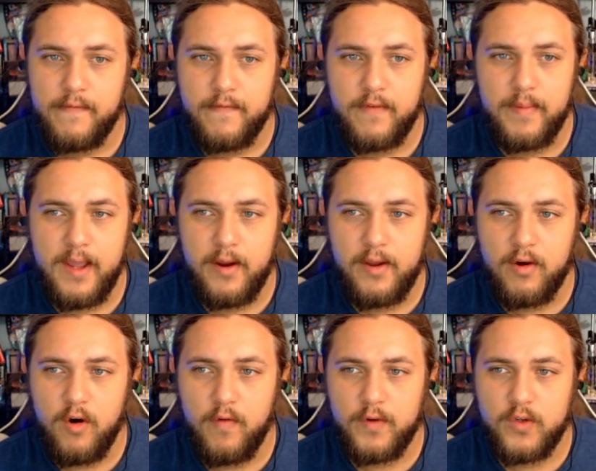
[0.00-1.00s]
From there, you'll
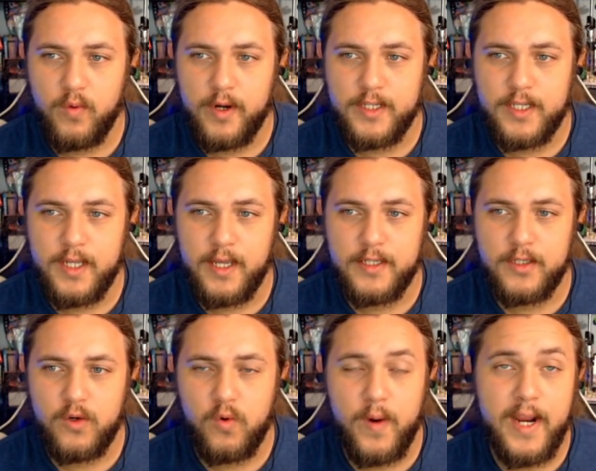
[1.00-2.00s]
go over to where it says
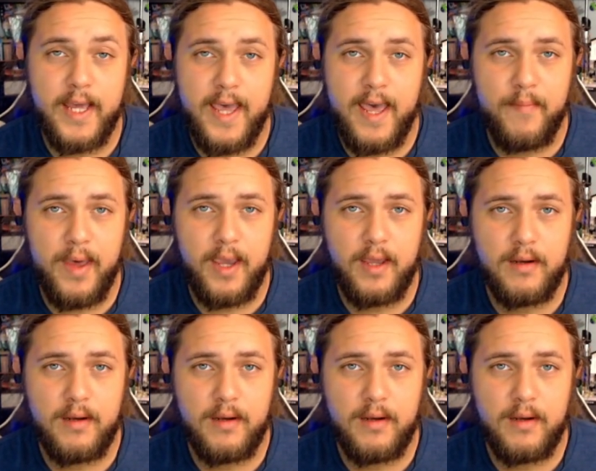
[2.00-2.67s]
create a campaign,